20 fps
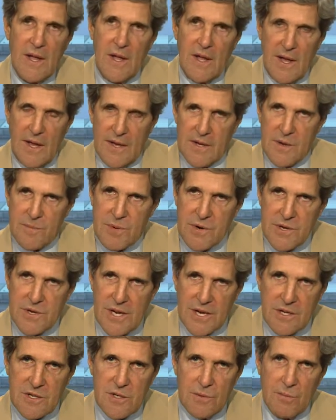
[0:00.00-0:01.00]
and a
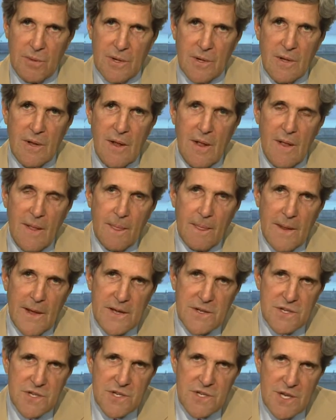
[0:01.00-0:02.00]
predictable
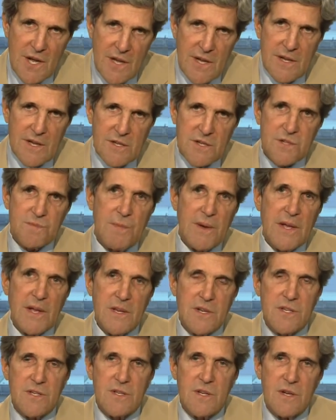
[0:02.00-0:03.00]
and
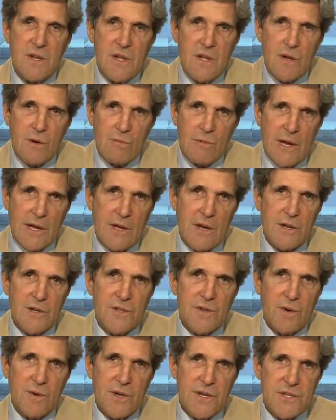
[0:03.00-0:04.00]
science-based
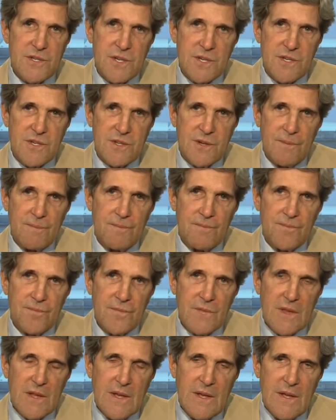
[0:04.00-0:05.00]
regulatory system.
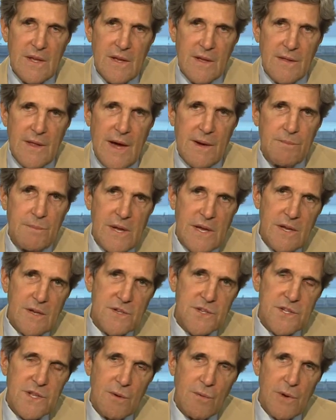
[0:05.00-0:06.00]
That
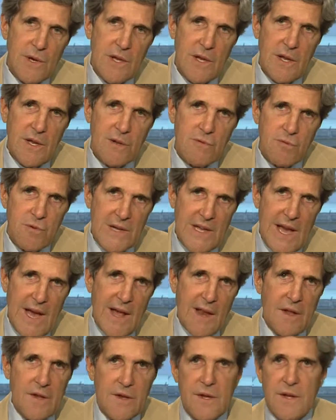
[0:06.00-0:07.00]
means that we need
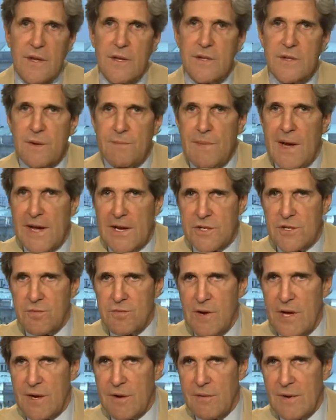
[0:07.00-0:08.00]
reality to match
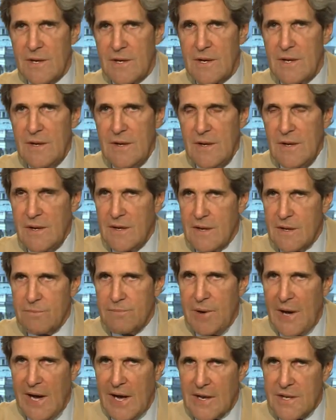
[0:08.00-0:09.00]
rhetoric and
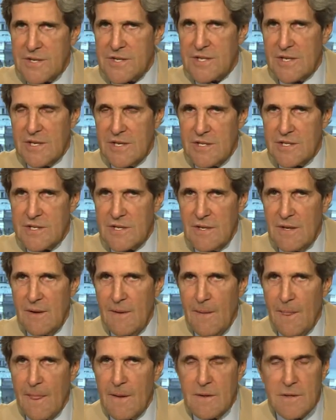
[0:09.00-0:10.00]
policies
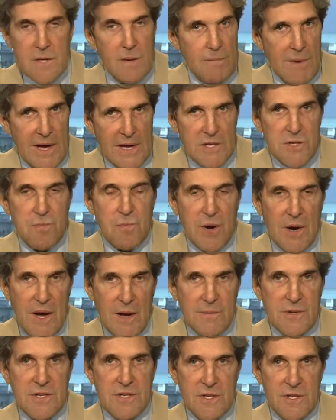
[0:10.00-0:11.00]
to match
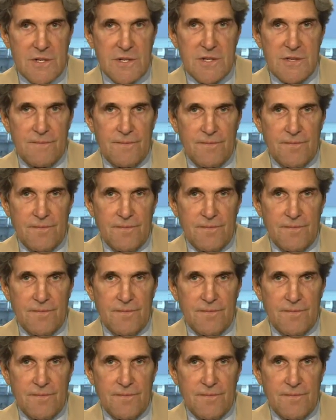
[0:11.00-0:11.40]
promises.